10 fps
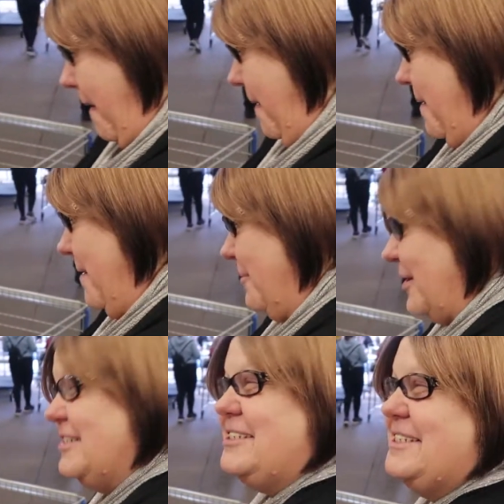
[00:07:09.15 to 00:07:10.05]
She gets a
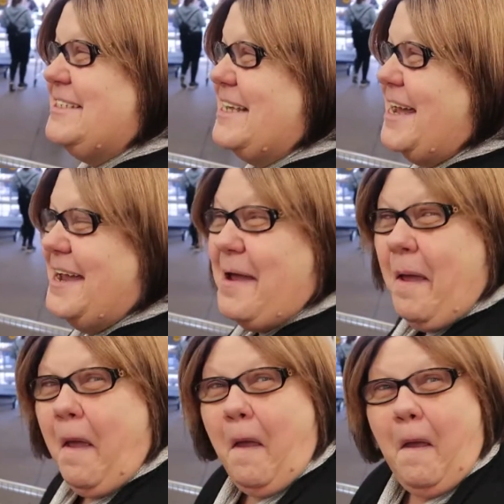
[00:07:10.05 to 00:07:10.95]
little jealous. She,
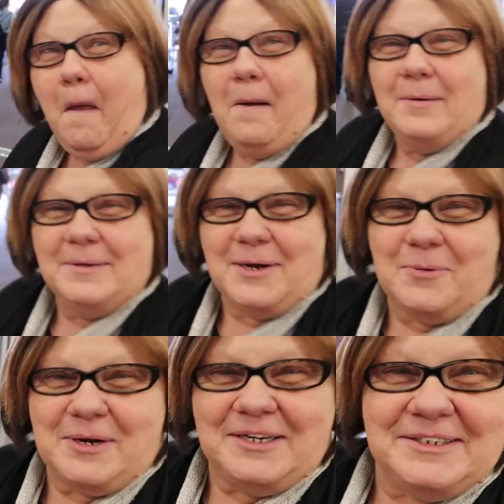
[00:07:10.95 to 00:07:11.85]
she, gets a little
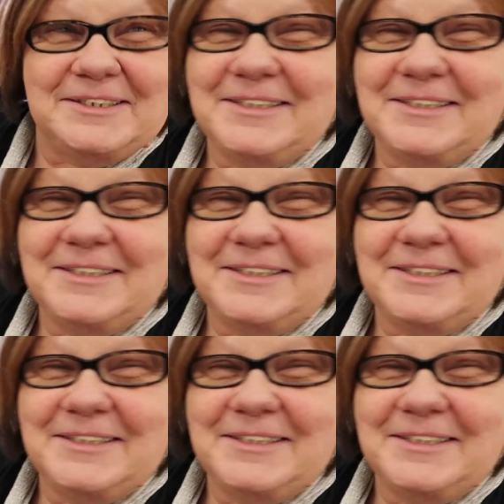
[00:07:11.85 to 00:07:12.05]
jealous. Oh, does she?